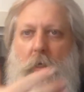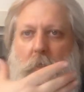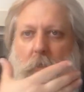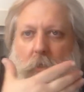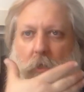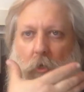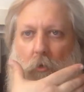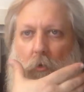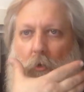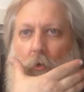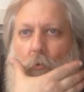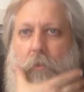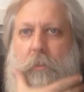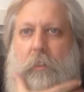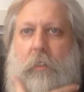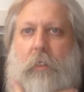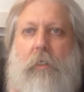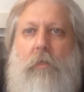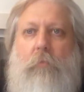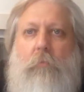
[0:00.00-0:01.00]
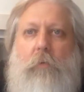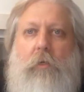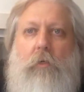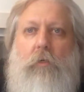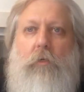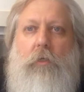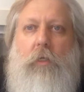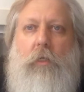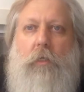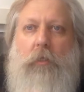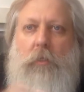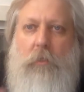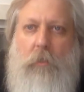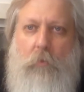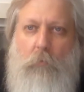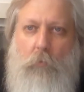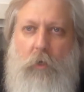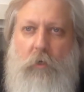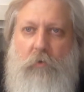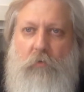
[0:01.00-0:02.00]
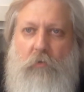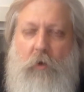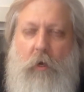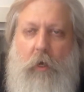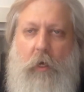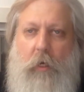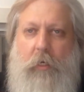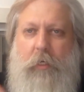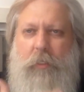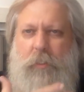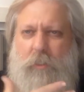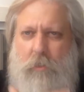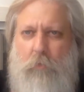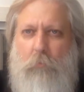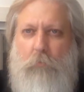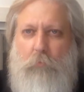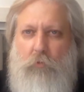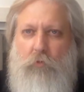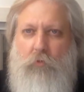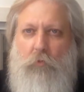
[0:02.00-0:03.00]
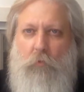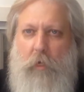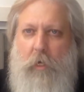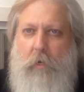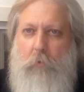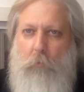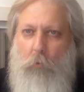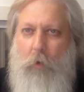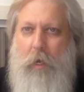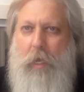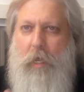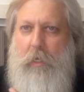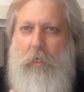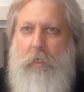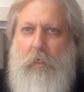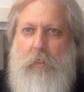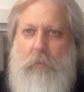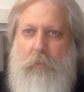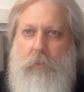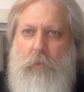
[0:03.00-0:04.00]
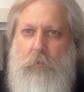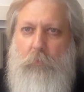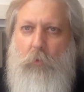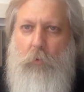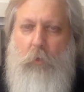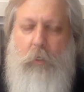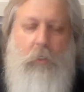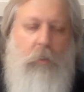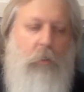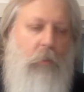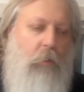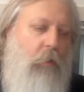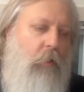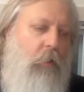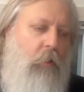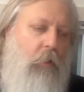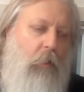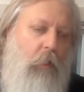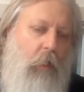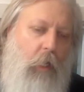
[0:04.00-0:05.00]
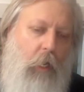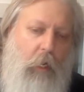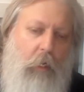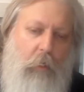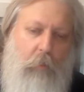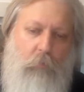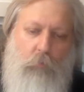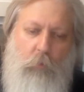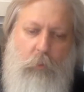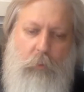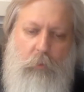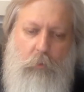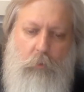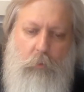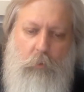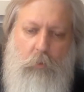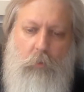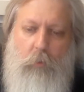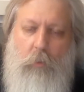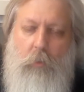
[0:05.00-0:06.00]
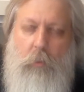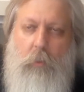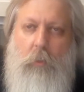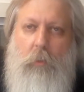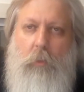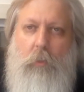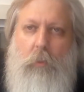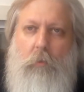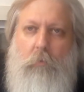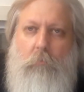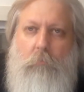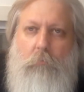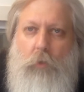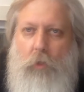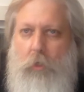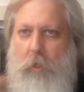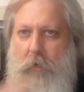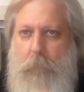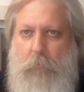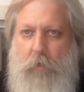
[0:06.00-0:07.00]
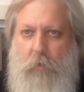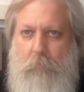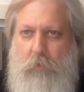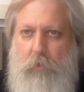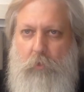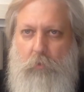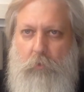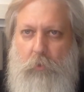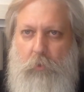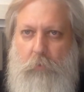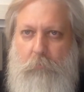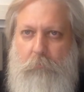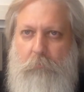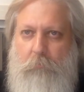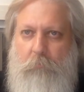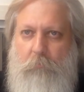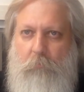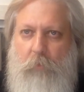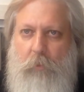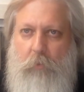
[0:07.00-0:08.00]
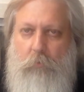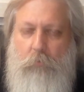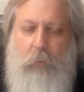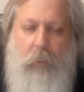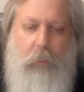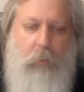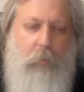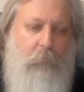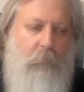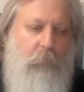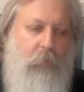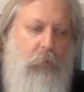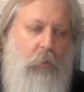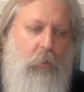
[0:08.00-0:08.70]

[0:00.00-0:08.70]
So once I get the beard somewhat dry, it's still pretty wet at this point, I will put in my beard oil, okay?